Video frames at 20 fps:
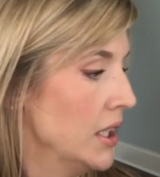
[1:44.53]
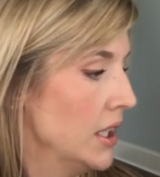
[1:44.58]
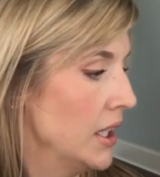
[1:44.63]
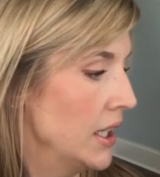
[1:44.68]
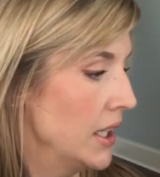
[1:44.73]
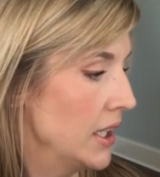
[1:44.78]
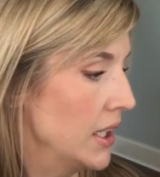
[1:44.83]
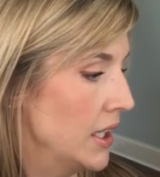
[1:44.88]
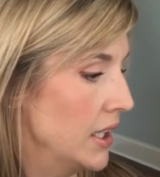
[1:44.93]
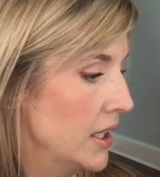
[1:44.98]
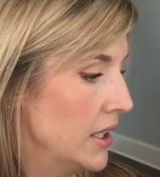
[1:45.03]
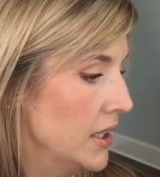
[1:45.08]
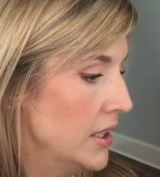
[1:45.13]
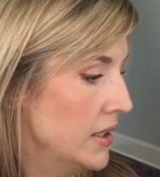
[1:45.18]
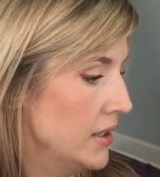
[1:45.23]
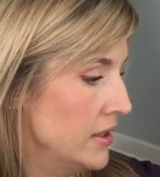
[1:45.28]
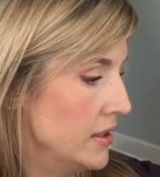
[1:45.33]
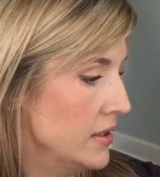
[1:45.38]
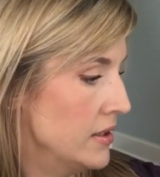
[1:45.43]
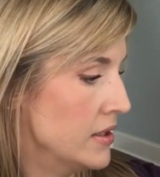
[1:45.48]

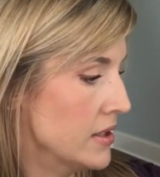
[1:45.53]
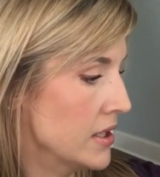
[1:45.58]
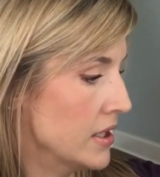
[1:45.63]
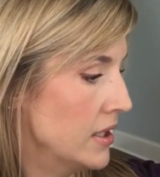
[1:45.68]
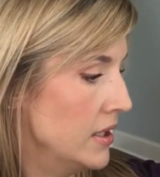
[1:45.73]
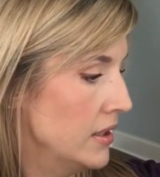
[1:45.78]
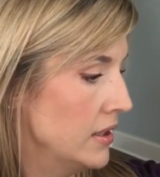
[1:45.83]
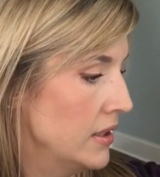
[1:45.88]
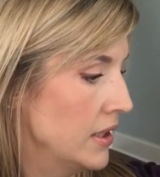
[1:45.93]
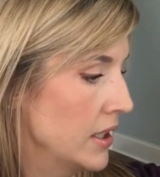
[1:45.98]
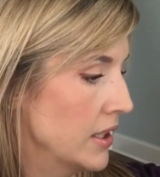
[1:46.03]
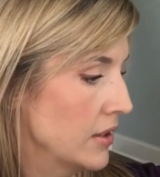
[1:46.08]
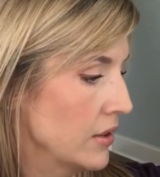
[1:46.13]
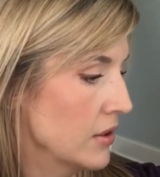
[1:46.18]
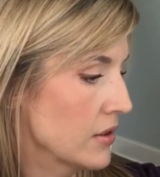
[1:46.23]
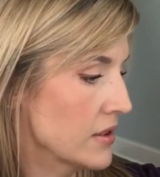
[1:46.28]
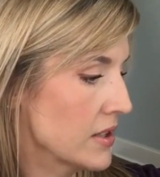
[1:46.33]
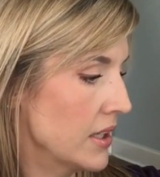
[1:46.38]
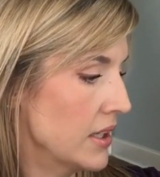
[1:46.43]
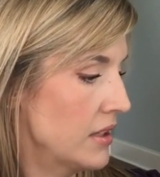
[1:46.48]
And it
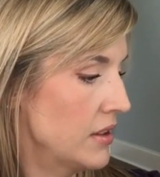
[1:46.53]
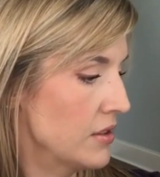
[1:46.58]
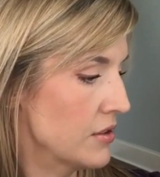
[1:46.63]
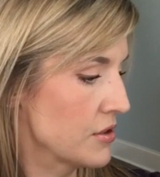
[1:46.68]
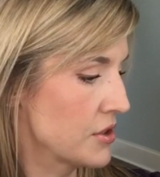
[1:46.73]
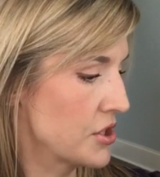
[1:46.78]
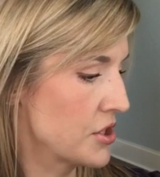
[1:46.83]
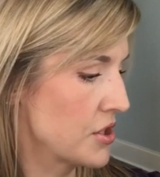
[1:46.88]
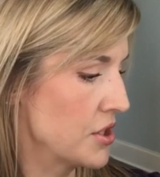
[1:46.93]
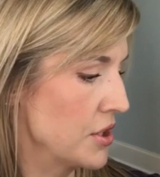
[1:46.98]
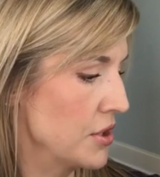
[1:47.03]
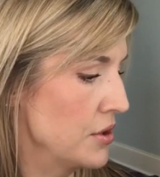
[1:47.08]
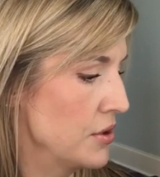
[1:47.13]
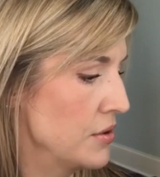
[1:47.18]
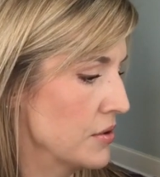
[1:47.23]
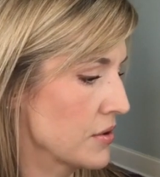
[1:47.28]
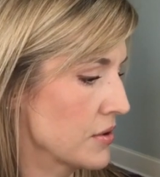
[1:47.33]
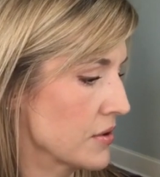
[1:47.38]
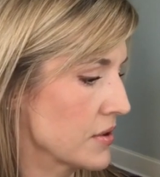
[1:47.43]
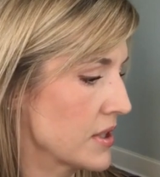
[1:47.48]
looks like there's
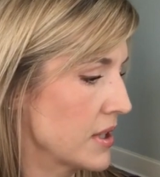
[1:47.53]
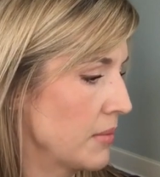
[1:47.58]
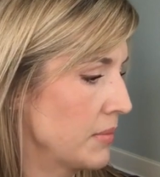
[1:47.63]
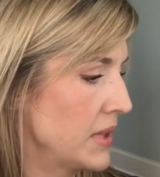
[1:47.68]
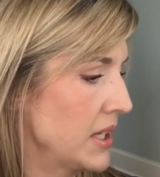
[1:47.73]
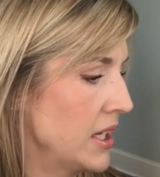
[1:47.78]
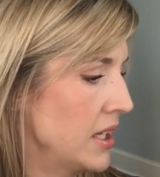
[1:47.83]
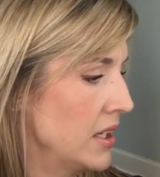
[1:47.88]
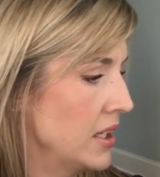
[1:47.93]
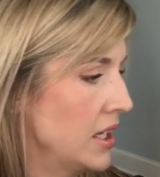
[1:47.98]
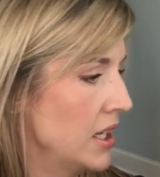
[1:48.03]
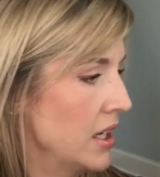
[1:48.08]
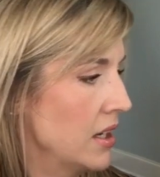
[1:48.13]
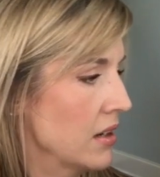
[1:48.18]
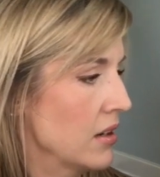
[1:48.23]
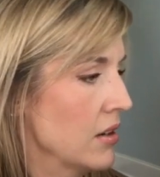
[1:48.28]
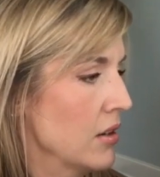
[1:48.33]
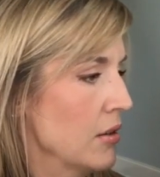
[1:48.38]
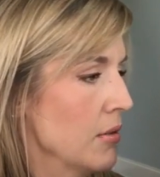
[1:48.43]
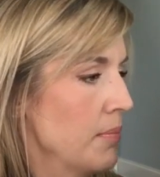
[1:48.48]
shoes or something in
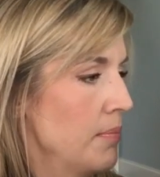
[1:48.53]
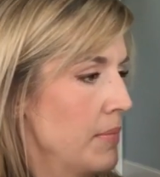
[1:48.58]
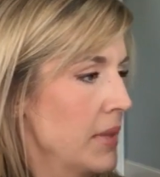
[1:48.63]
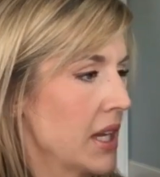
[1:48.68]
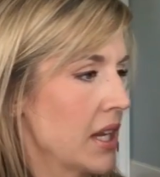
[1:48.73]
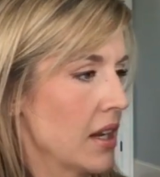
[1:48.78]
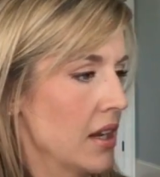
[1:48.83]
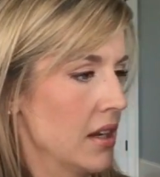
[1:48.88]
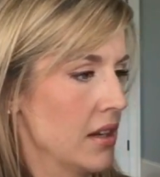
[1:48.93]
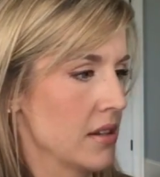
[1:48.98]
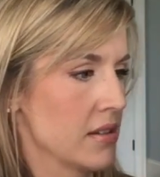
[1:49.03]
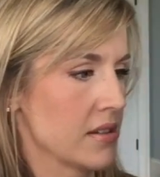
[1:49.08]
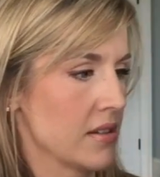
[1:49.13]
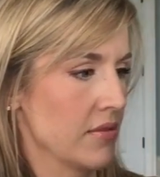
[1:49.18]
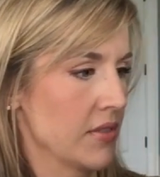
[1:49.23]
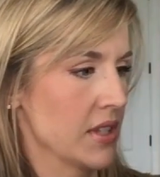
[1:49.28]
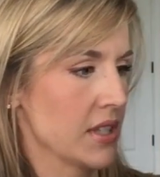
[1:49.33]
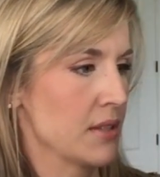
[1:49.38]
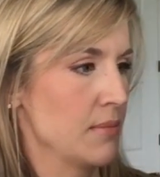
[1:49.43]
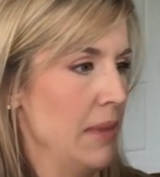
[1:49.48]
here because
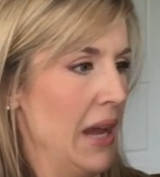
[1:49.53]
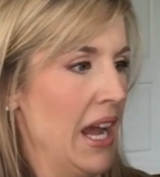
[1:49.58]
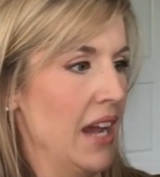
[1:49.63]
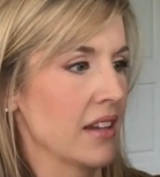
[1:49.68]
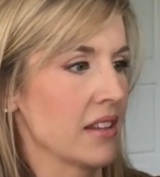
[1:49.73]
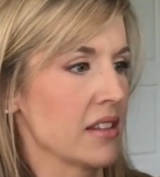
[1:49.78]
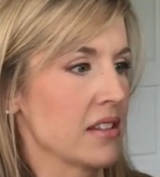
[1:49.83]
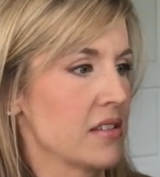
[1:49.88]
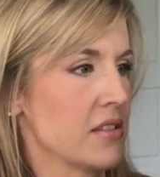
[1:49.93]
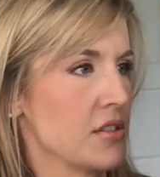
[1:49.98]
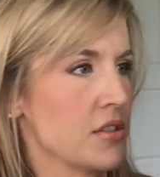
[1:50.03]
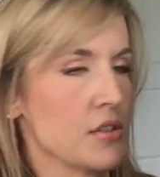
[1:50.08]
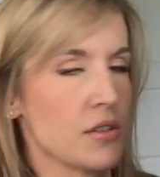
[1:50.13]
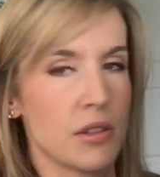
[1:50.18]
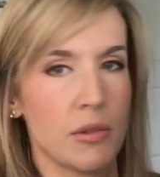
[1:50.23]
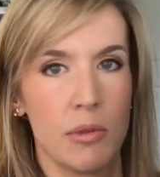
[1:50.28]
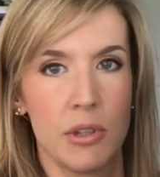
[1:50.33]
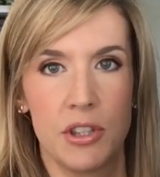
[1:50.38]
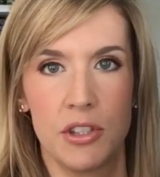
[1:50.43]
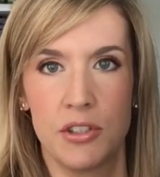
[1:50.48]
of this bag. This is
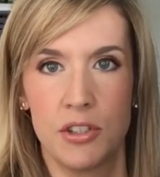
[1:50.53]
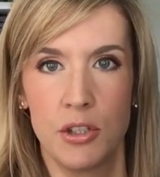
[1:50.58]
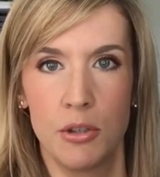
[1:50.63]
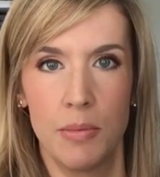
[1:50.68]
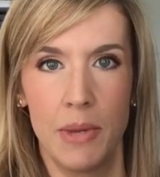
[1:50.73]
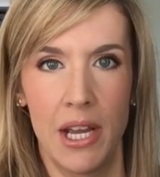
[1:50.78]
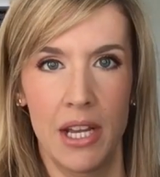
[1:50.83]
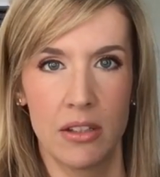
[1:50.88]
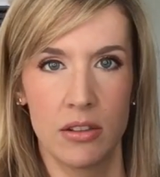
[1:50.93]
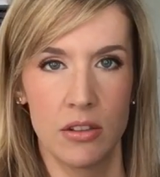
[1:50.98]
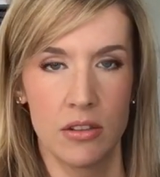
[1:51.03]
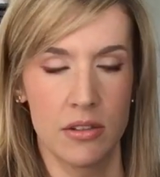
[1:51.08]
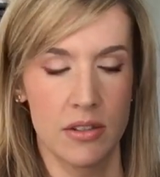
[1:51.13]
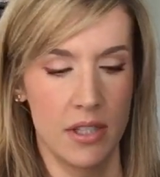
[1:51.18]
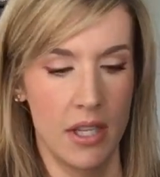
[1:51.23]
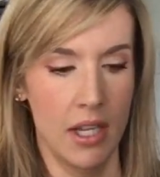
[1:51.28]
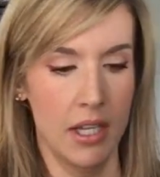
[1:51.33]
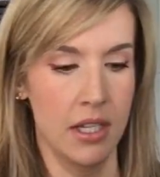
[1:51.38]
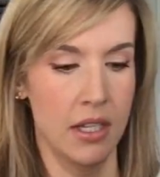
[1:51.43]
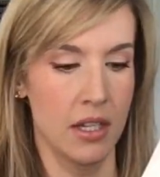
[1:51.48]
usually what the shoe bag looks
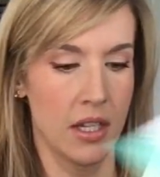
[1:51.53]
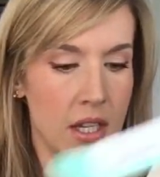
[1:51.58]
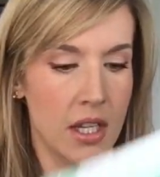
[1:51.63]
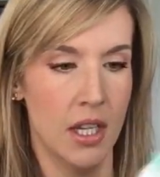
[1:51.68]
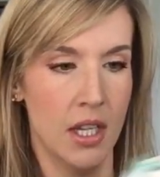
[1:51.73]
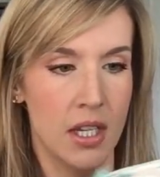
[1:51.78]
like.